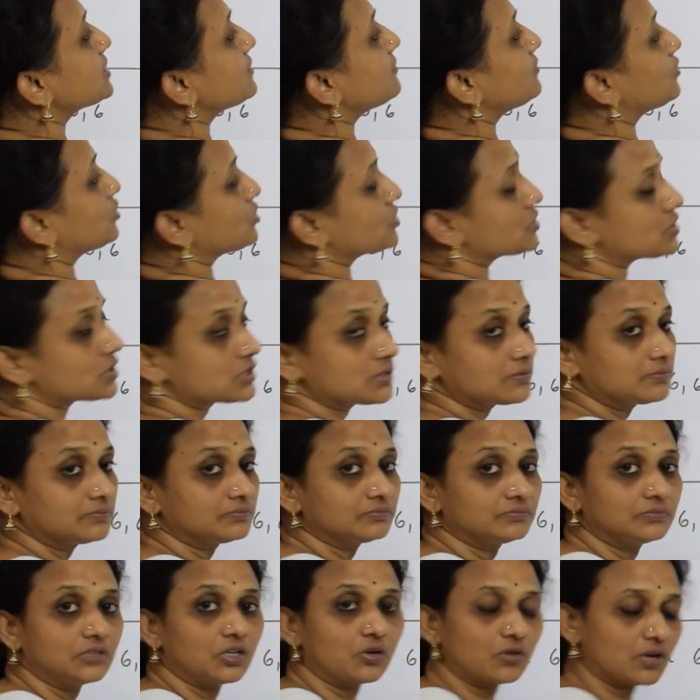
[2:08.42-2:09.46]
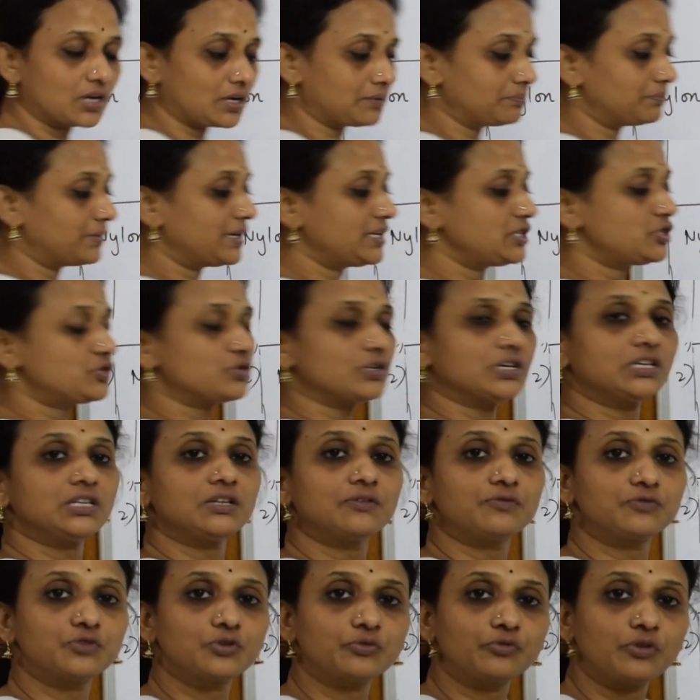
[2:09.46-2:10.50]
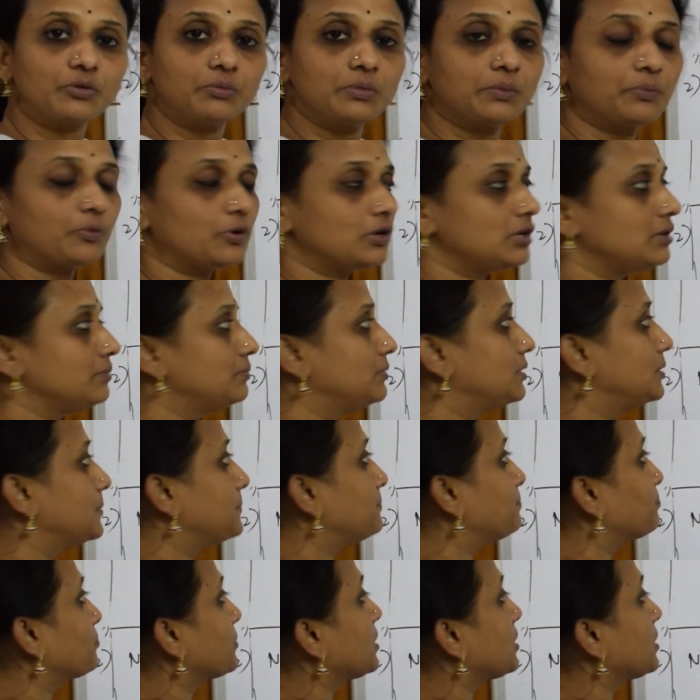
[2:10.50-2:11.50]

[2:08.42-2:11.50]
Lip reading: have lost. Now combine together to form a polymer.